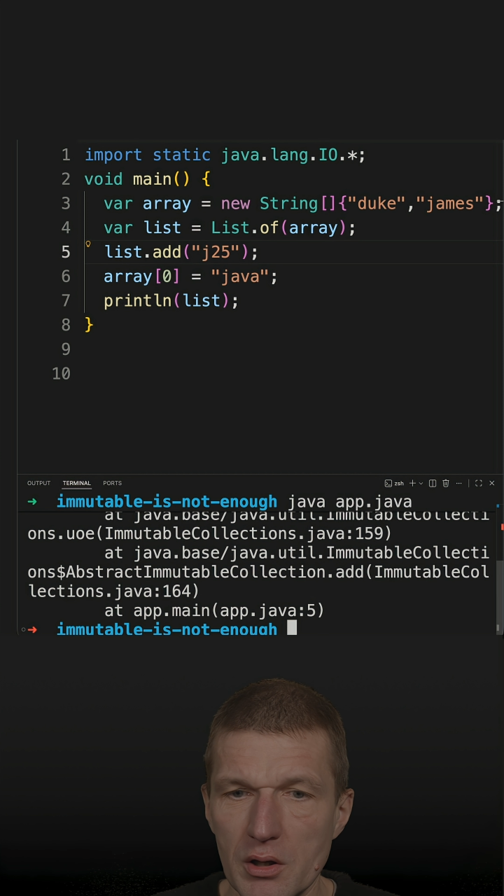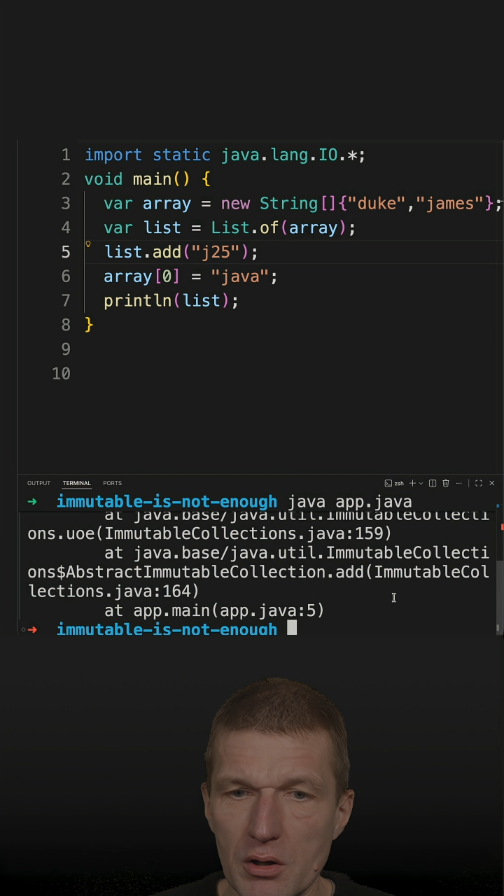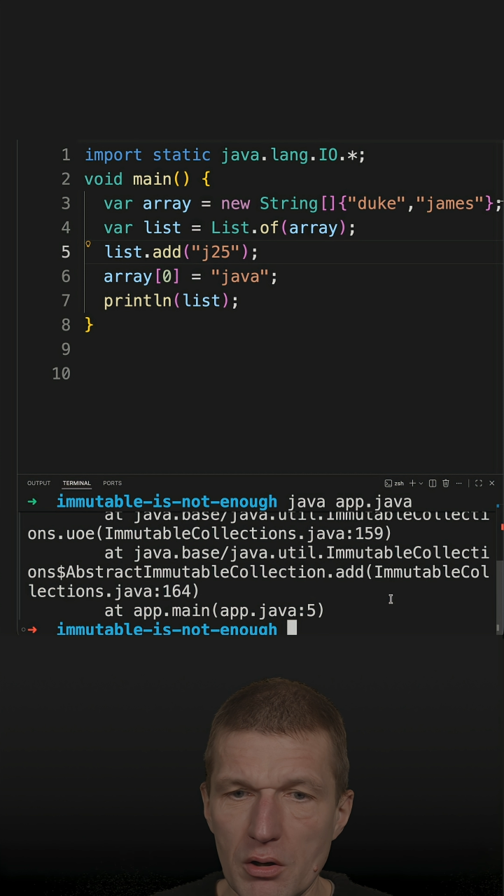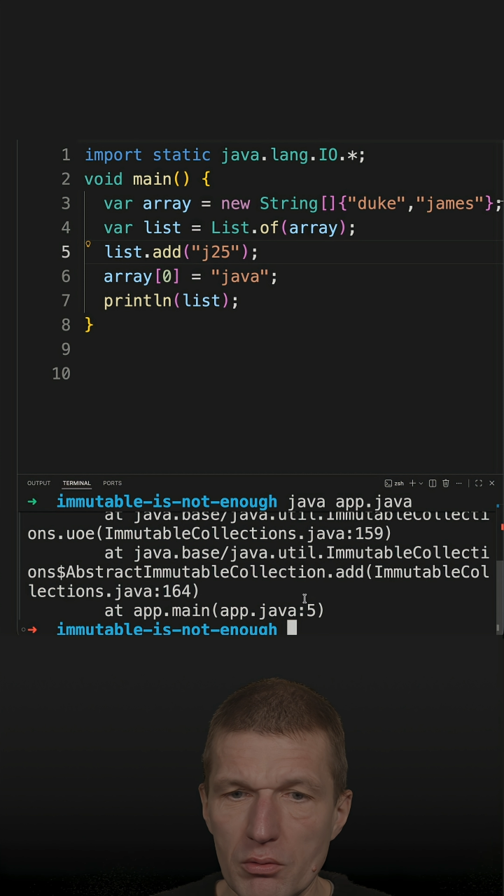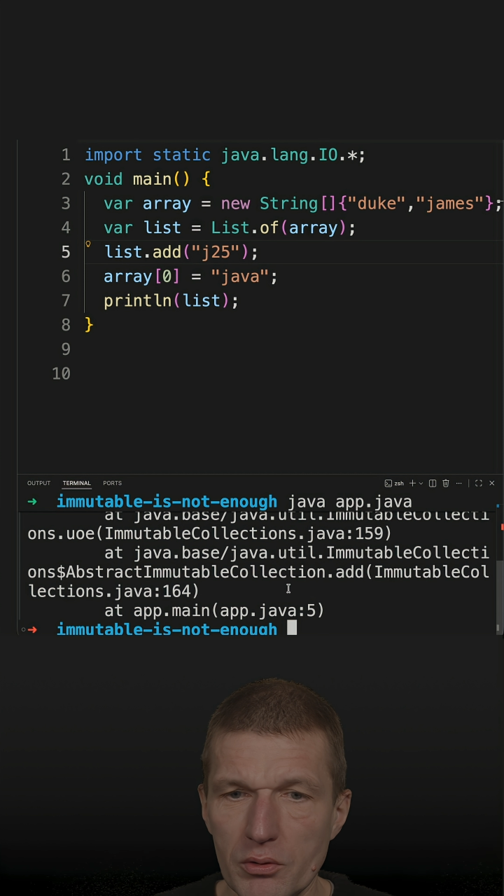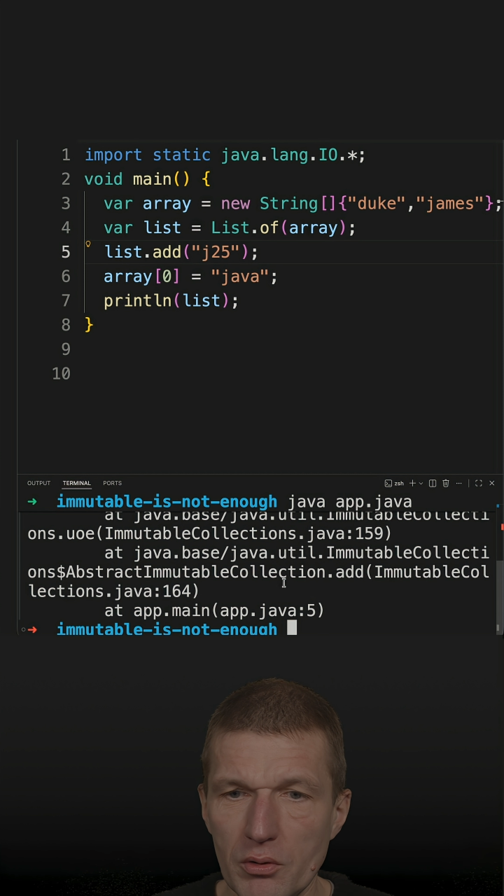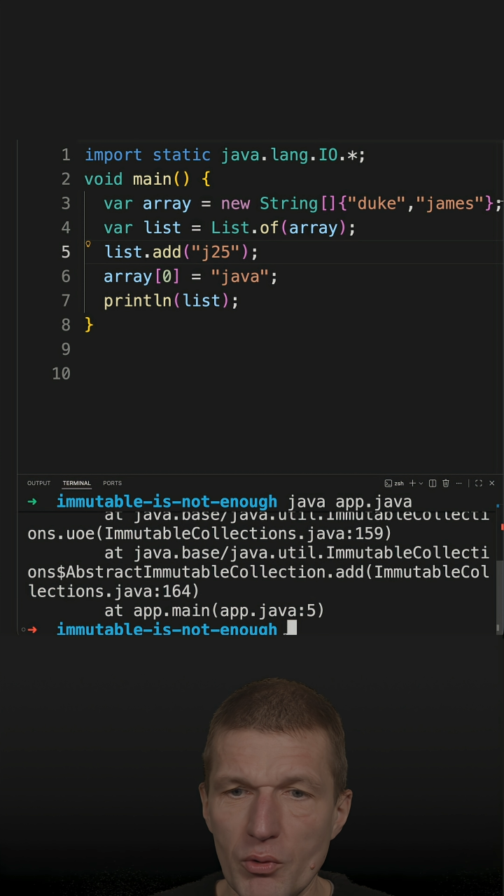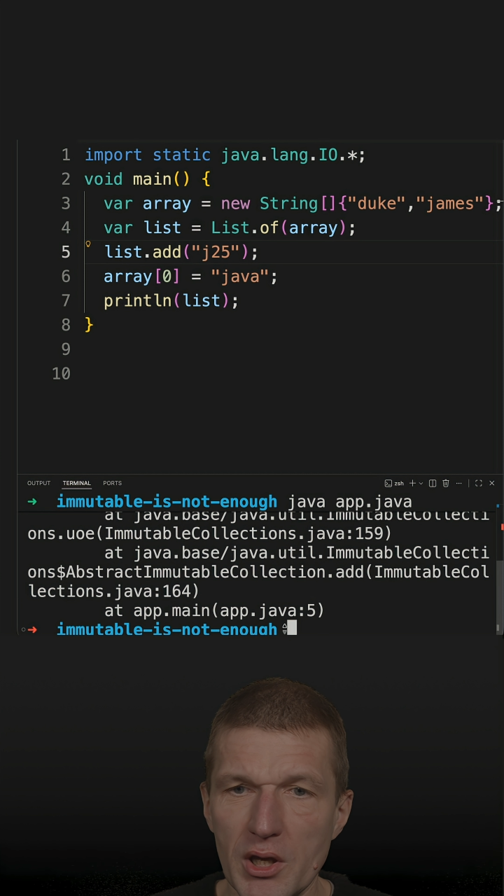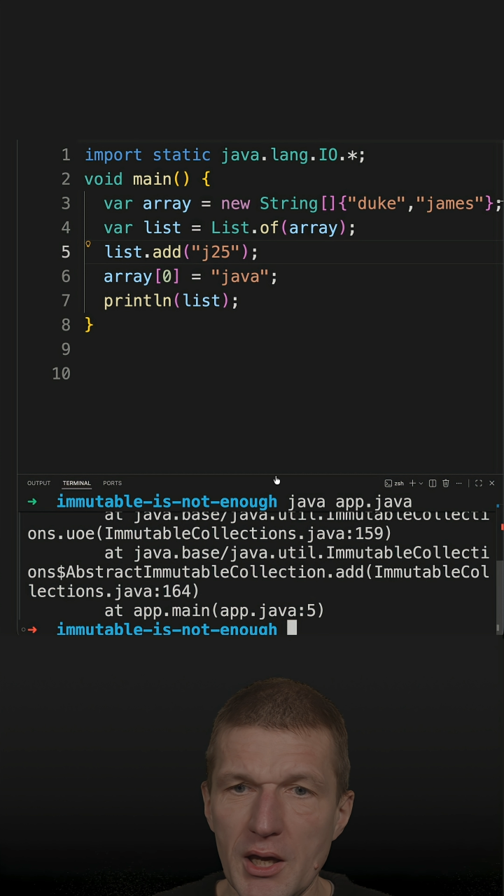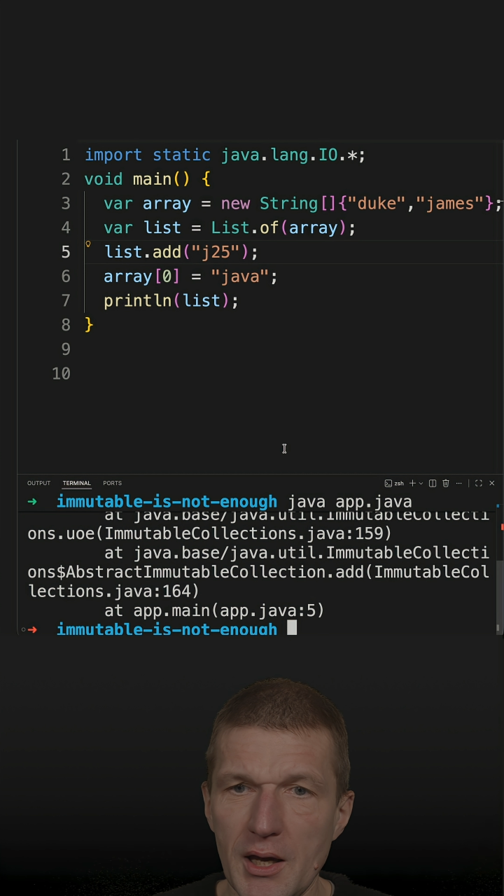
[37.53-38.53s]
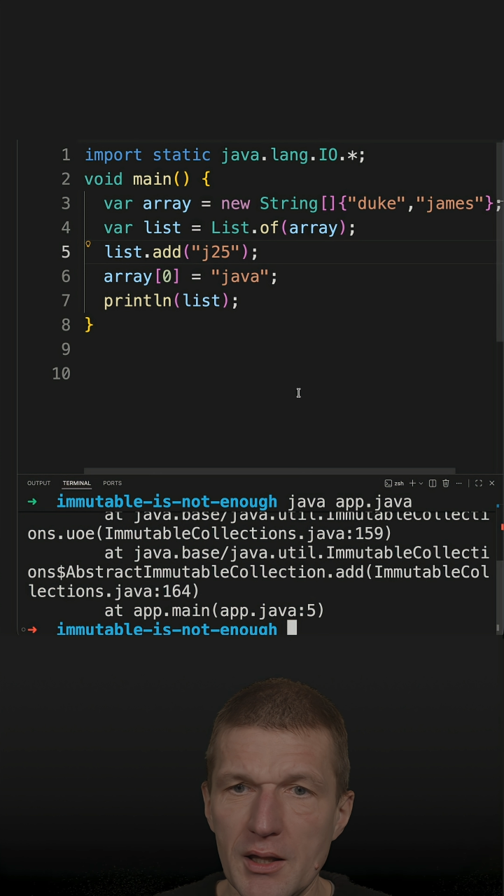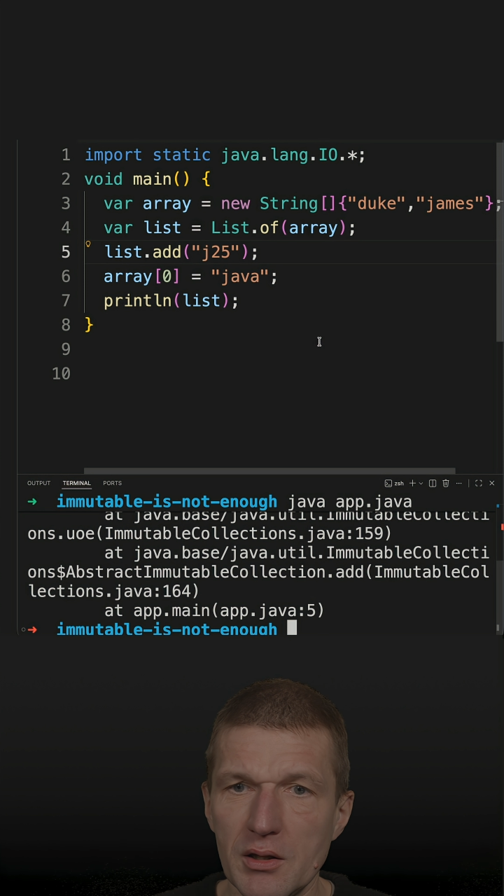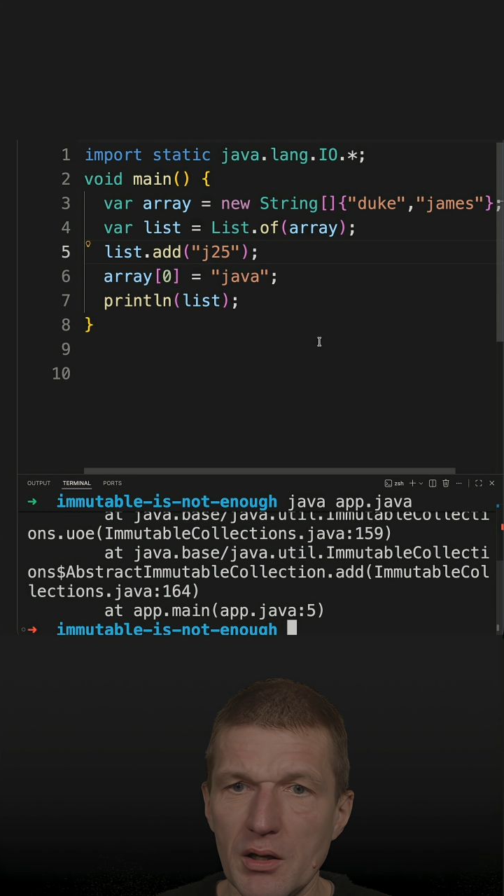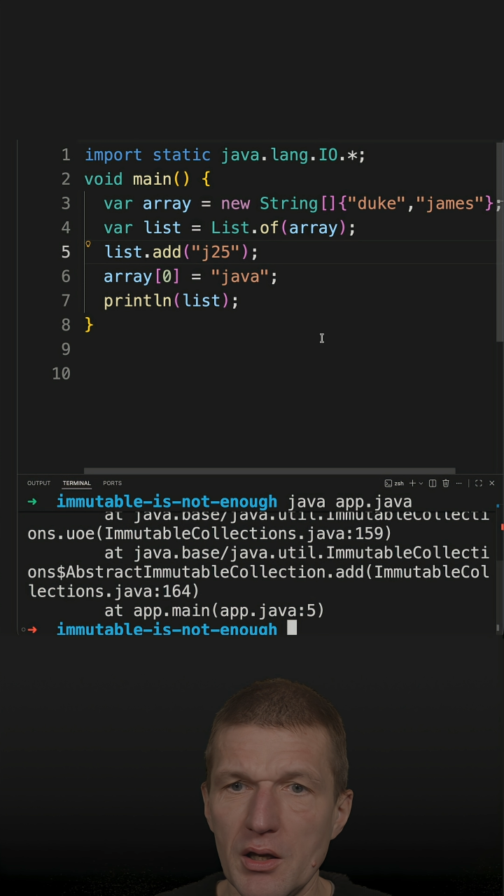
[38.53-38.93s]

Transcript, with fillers: code, we get uh,